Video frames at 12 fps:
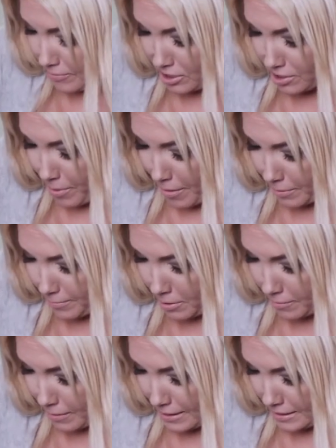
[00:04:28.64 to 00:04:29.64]
would just probably put
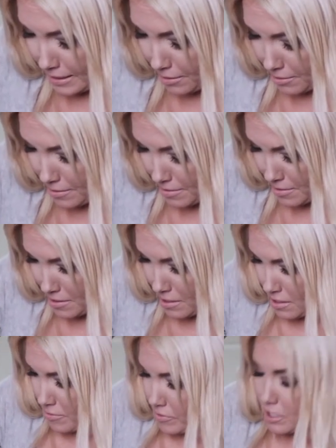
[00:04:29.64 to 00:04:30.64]
it right here
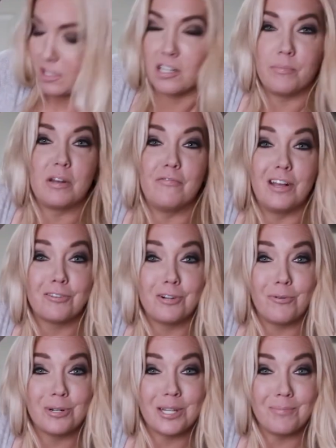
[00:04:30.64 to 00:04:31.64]
with a little bit of
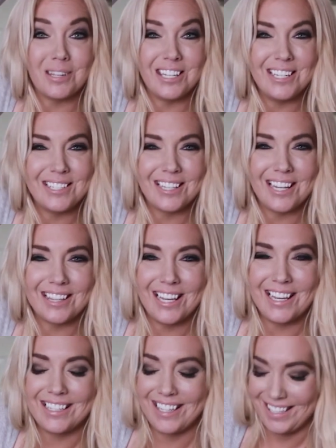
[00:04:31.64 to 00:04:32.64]
Velcro or something easy like
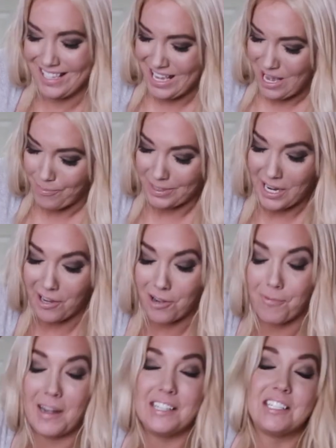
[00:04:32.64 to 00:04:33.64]
that. But now
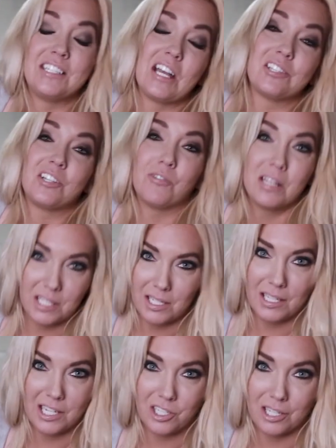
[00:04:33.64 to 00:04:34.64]
you're ready to test your
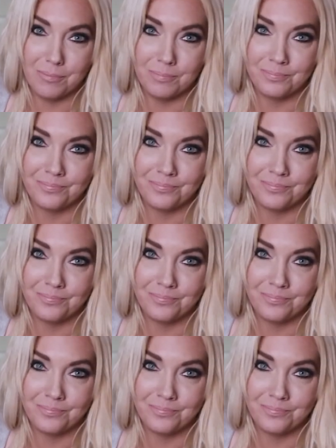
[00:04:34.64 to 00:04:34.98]
installation.